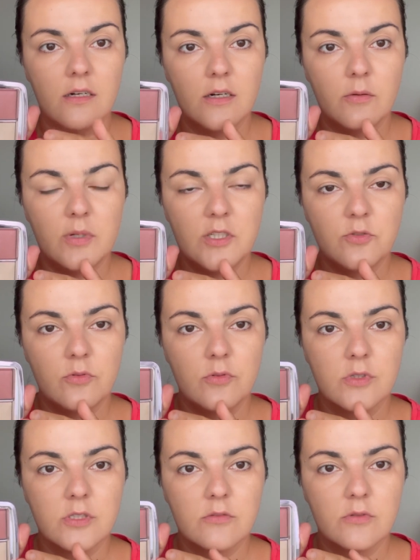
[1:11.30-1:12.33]
which
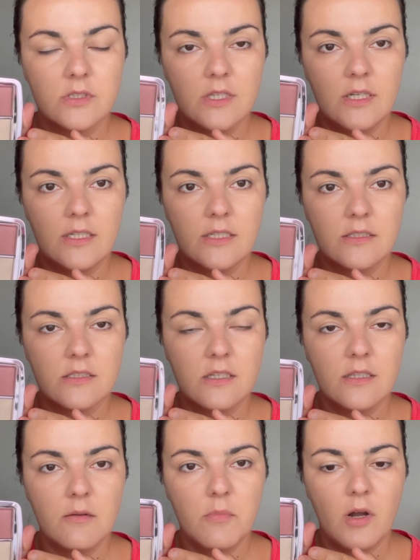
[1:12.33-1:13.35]
was containing the
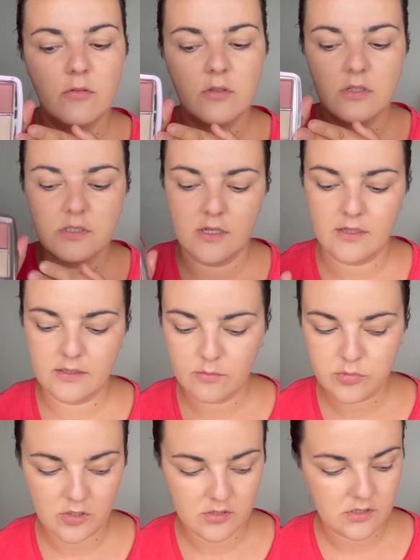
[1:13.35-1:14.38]
setting powders and the
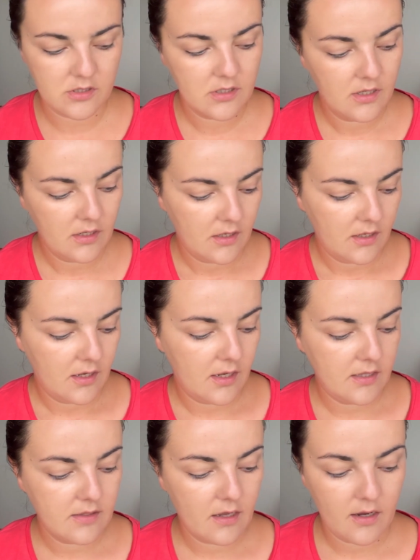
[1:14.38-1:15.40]
bronzer,
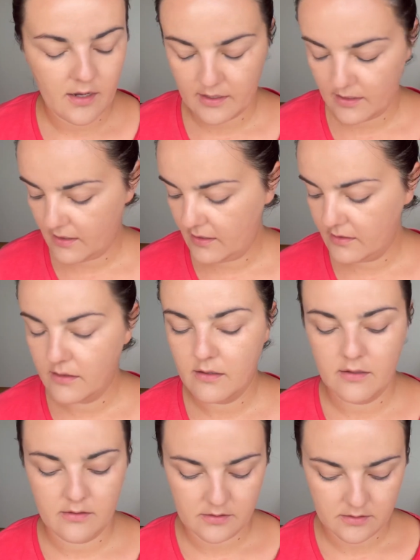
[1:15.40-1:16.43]
and I
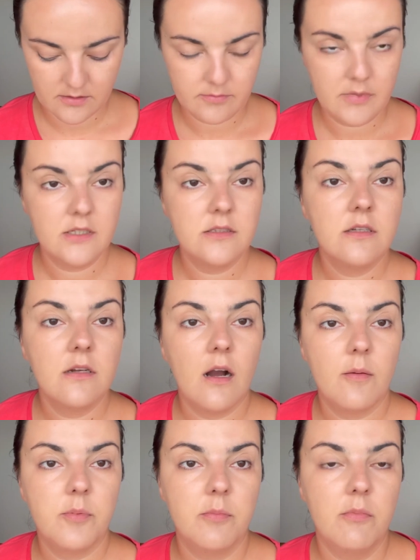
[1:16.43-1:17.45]
ending
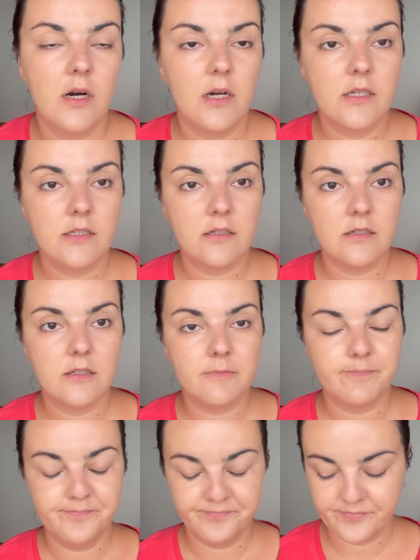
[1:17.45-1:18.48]
up by
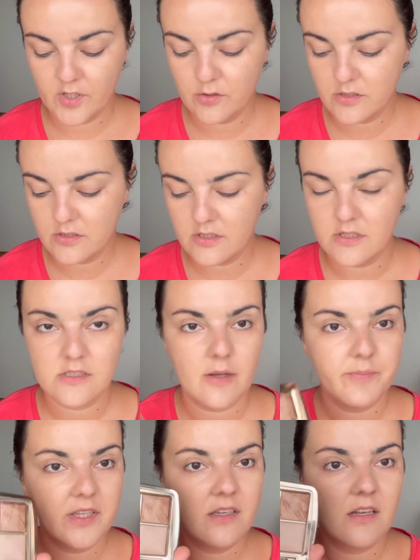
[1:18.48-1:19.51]
ordering
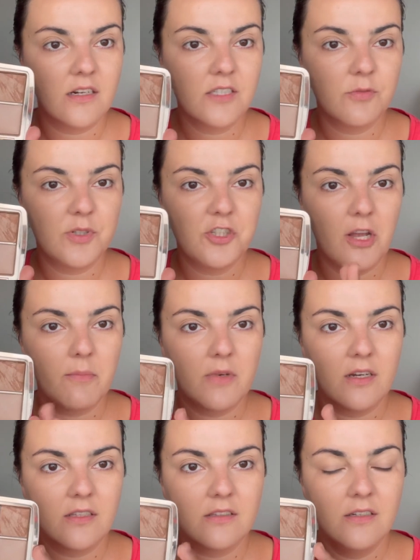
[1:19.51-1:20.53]
something else, which I'm
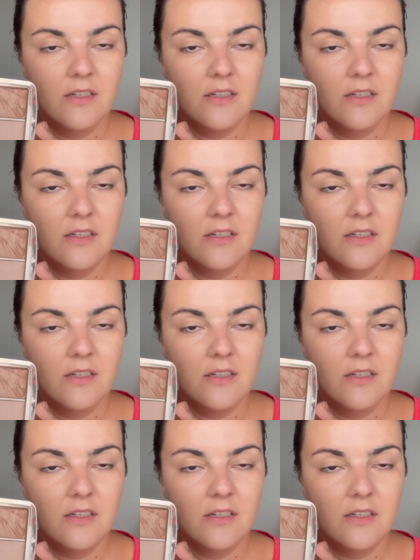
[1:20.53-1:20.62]
not